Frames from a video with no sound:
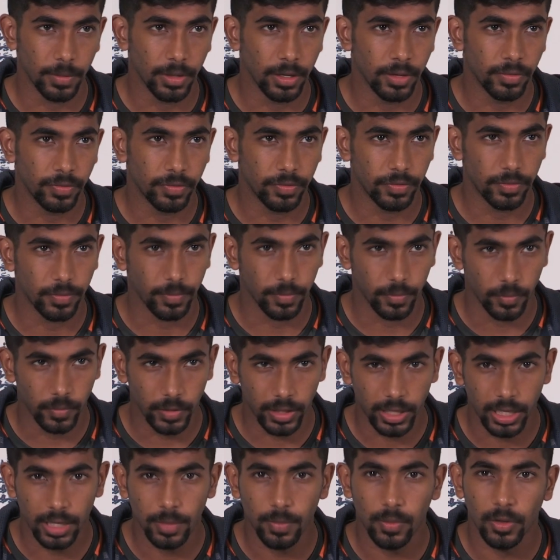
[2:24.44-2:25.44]
if
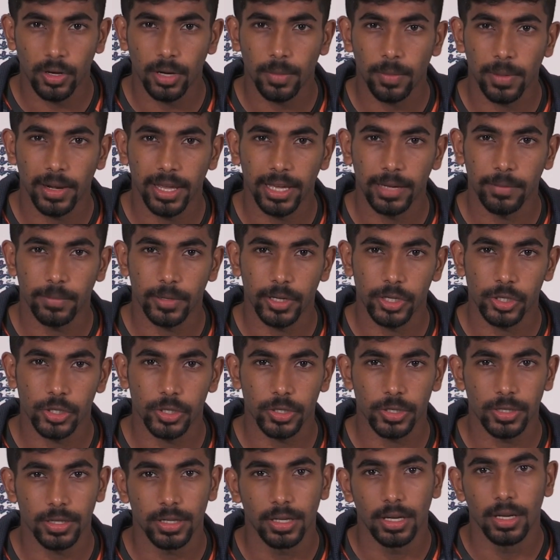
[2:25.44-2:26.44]
we keep on applying
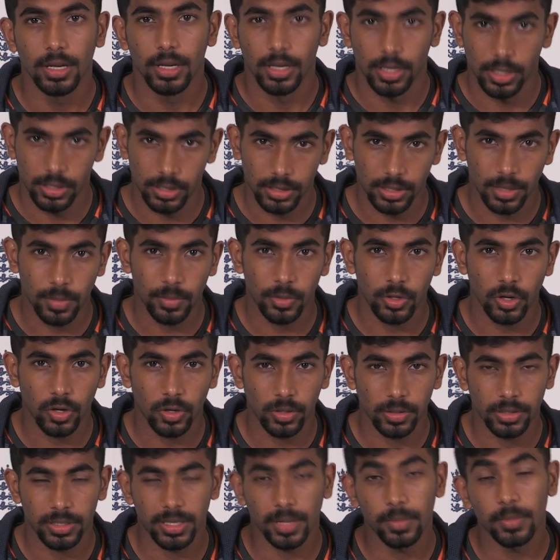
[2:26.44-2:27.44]
pressure,
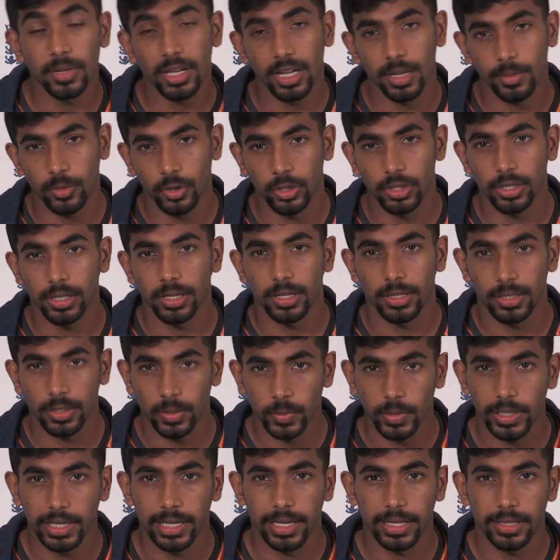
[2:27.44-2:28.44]
sometime, sometime or the other,
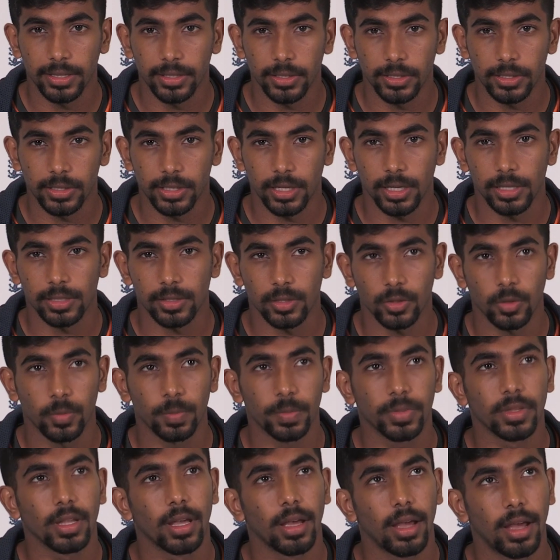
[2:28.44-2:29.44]
we'll get the result. So
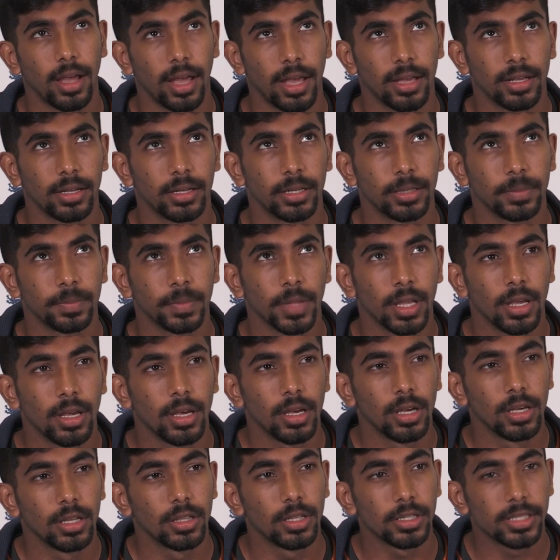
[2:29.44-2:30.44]
uh,
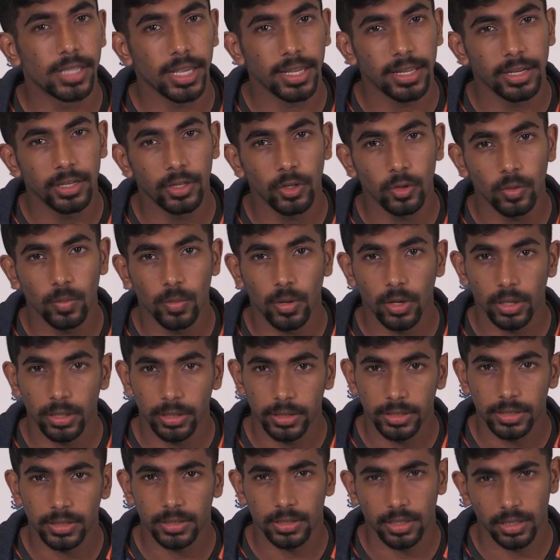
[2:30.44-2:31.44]
the second new
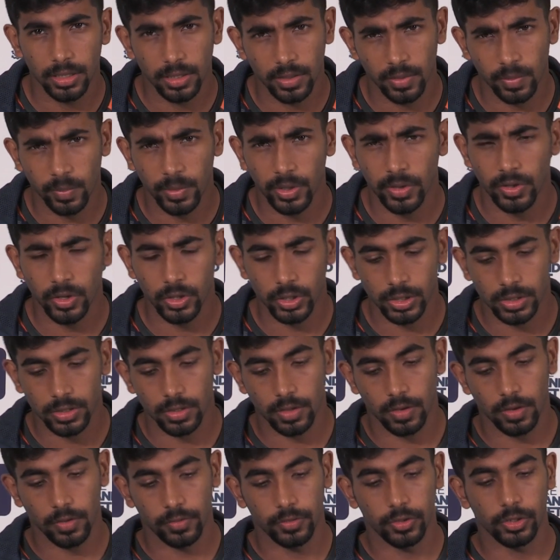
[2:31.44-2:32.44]
ball, because
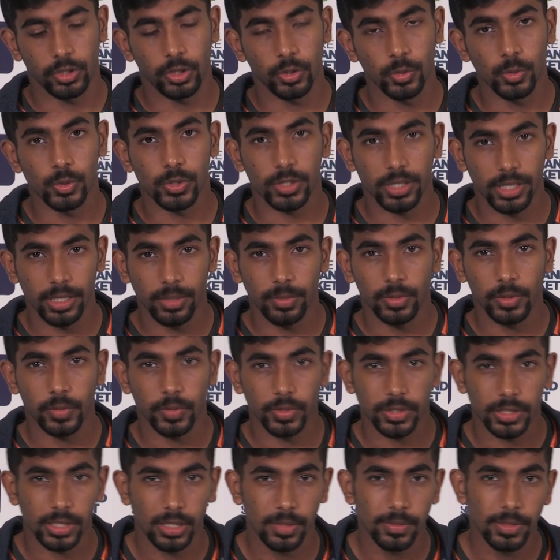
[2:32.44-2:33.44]
of the new seam, it
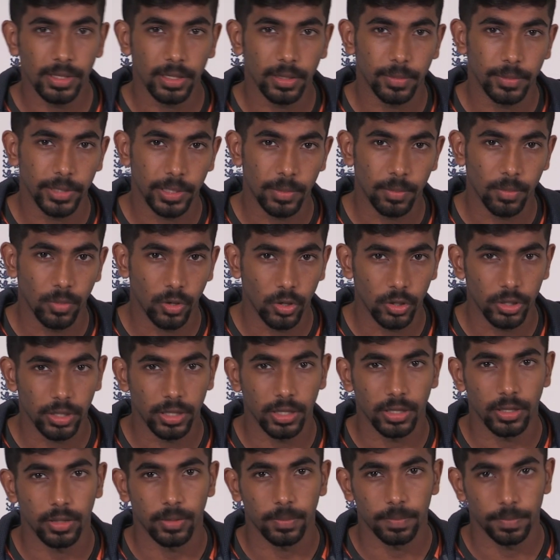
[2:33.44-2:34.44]
was seaming a bit more
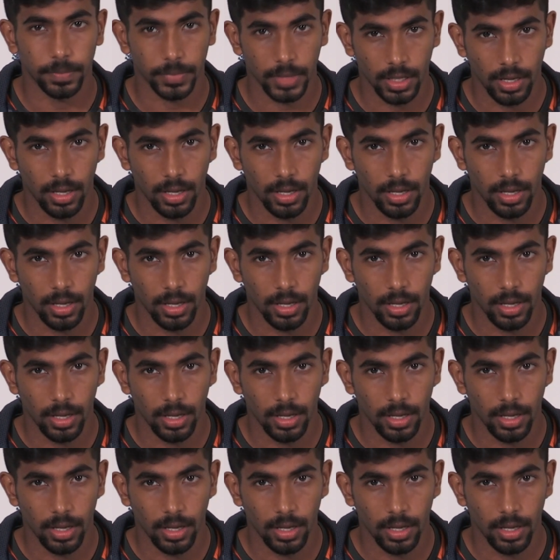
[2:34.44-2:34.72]
than